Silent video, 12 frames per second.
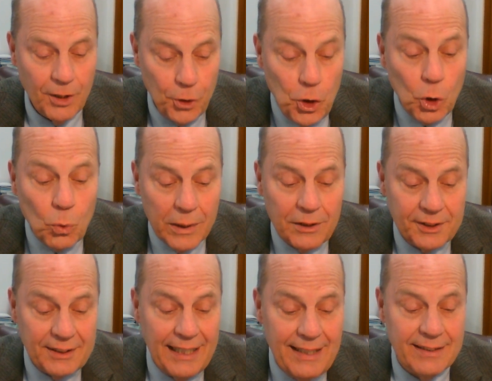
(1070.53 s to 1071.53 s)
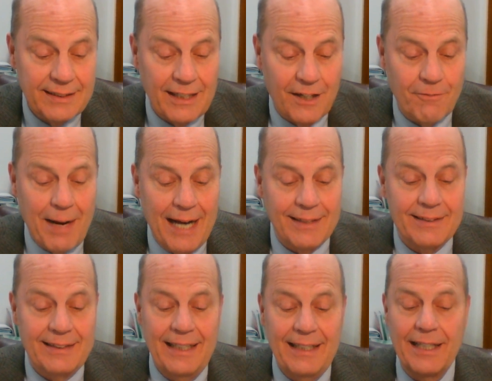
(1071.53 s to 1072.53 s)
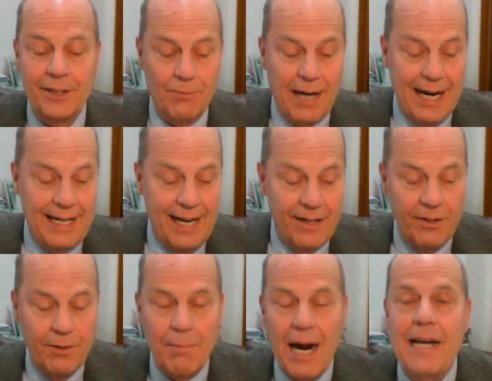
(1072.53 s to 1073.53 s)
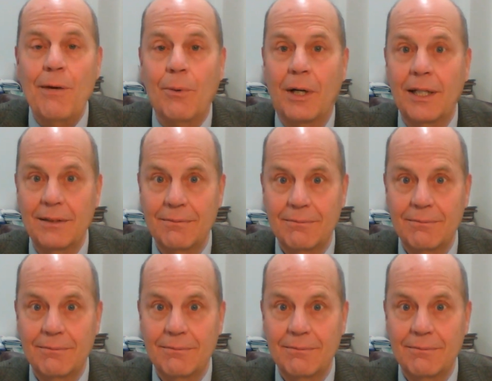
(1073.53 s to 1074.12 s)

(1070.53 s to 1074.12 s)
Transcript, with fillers: you will see the Son of Man sitting at the right hand of the Mighty One.